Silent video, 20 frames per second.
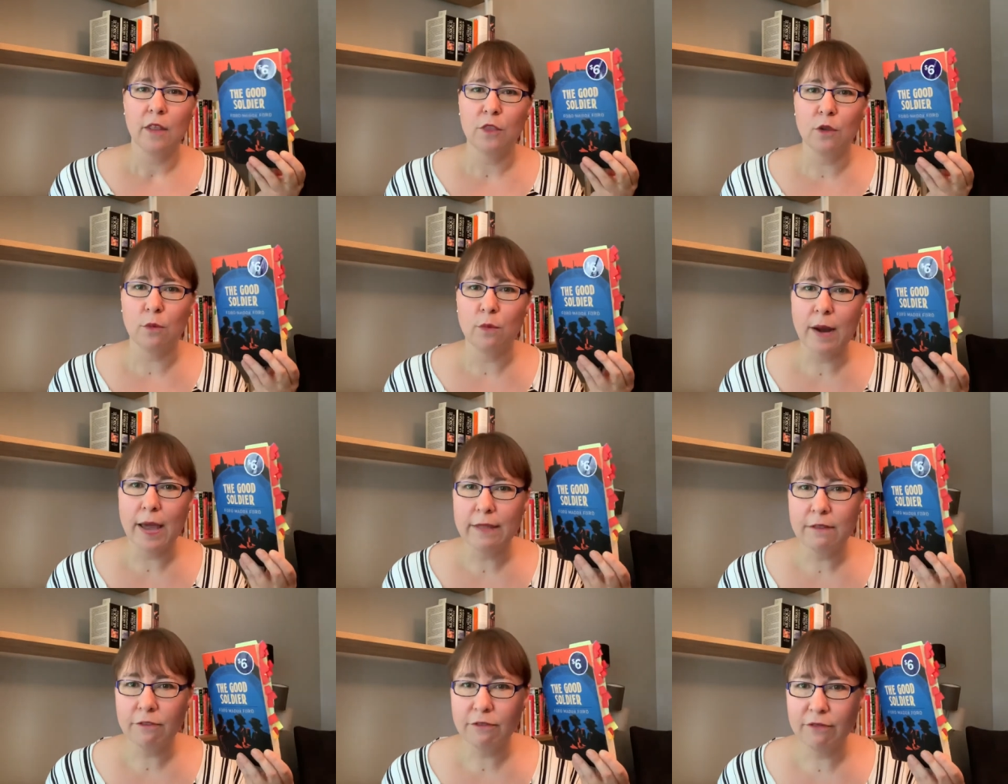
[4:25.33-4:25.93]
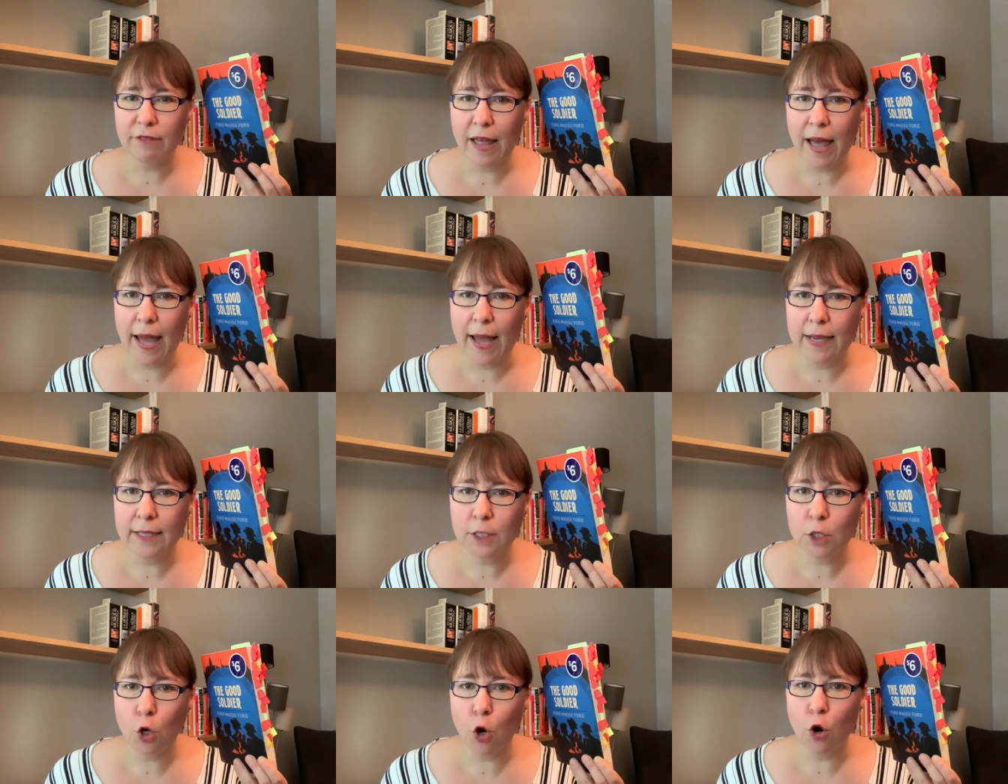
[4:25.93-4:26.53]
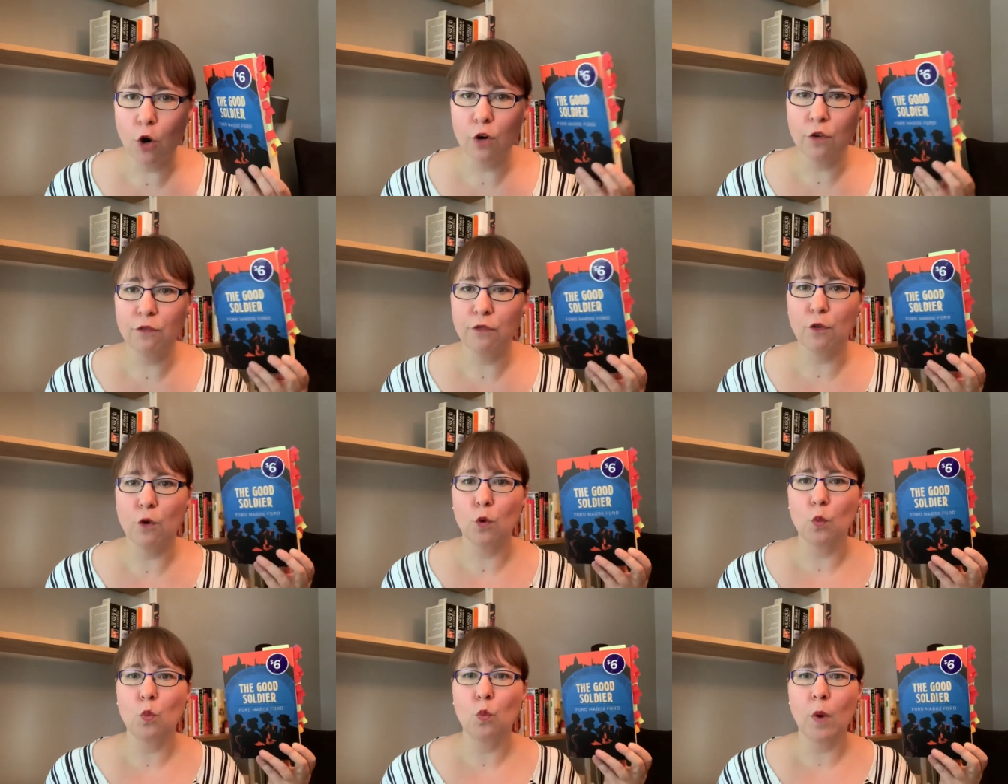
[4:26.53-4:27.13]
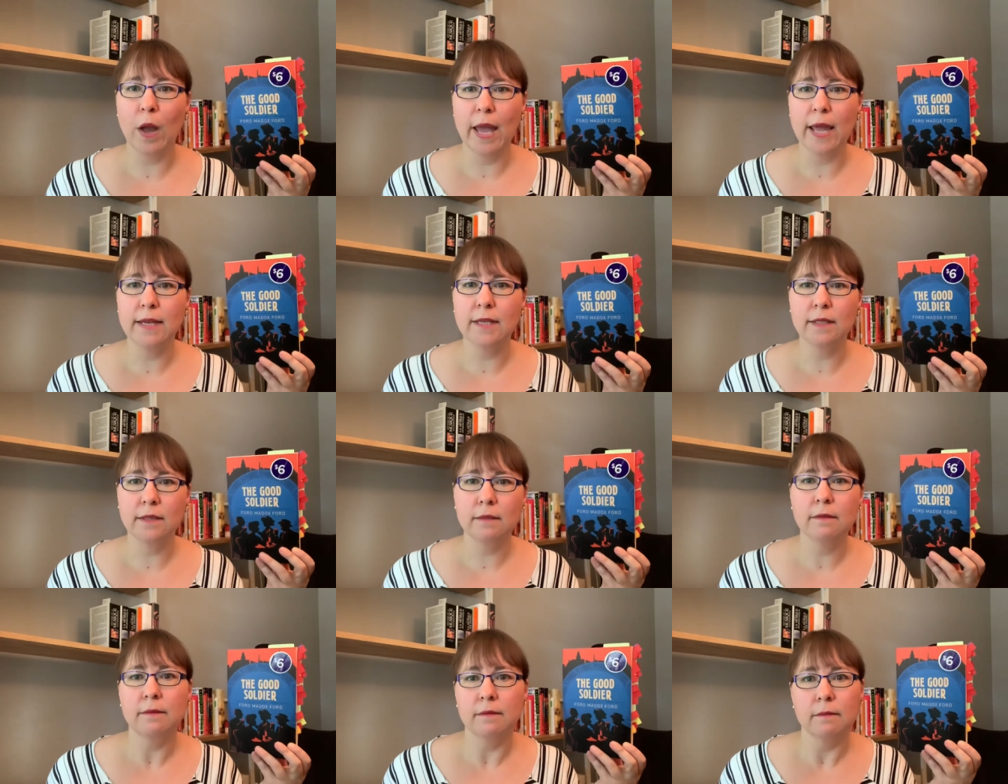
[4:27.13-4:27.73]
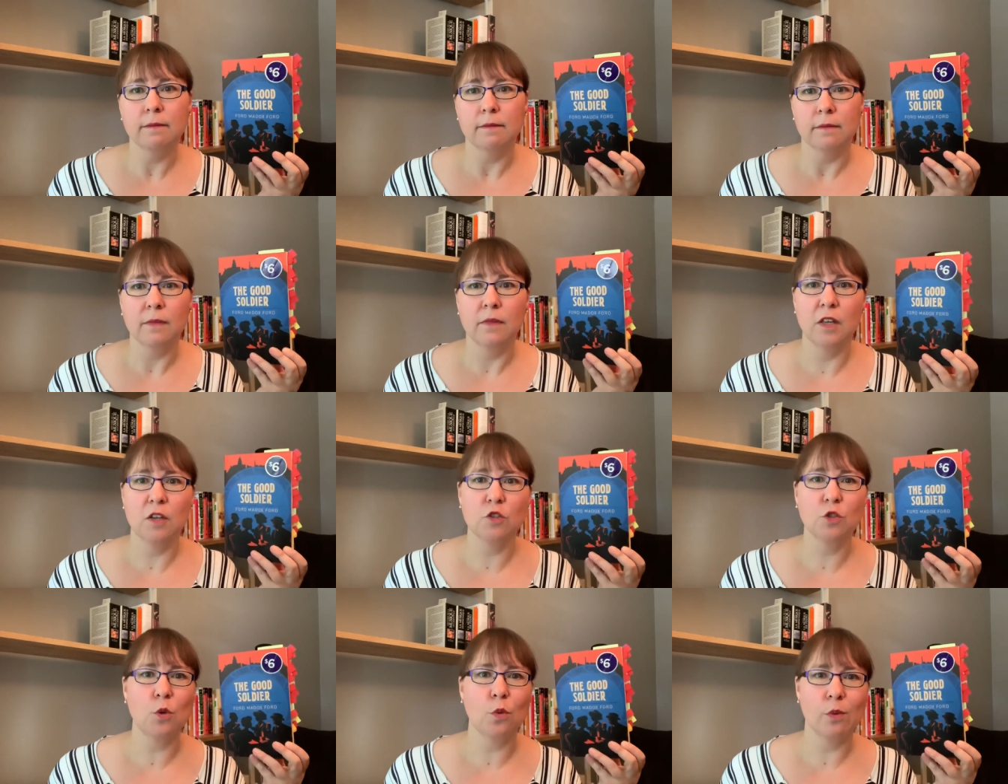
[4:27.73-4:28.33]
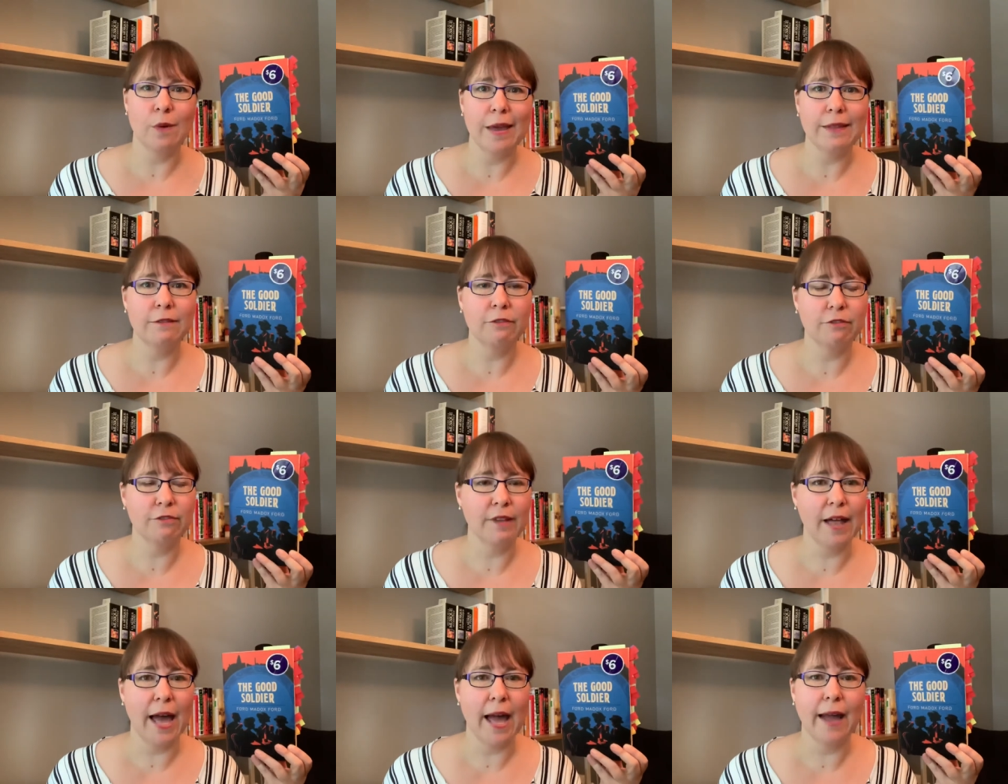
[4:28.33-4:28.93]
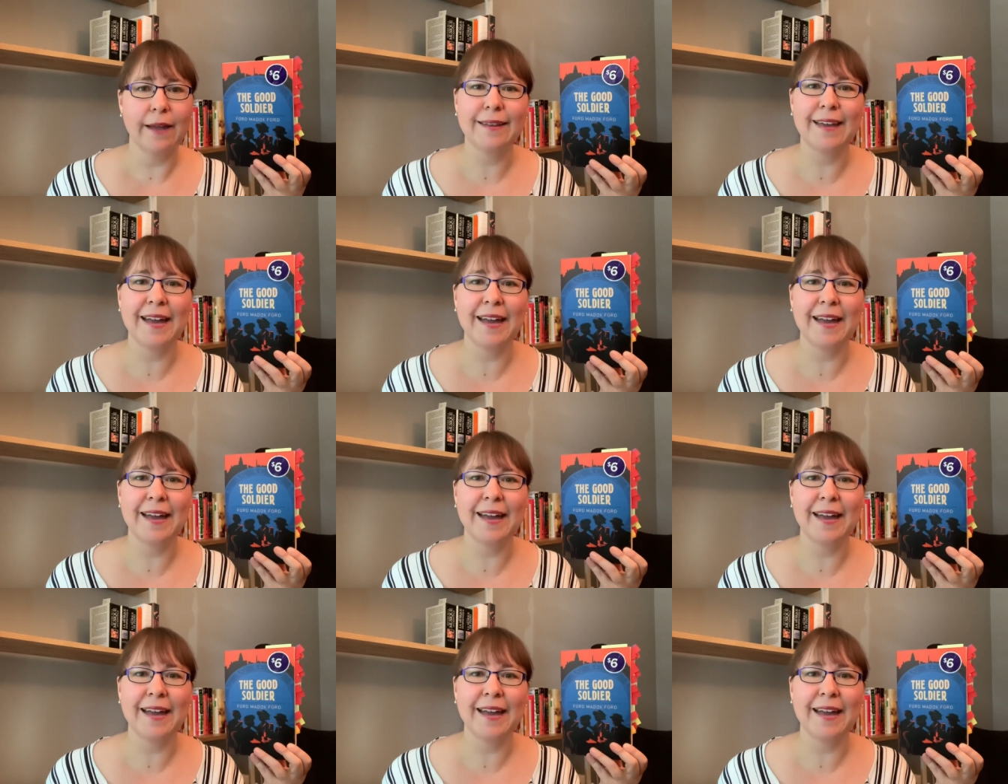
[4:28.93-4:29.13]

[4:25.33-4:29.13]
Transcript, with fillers: The red flags are for when there's a red flag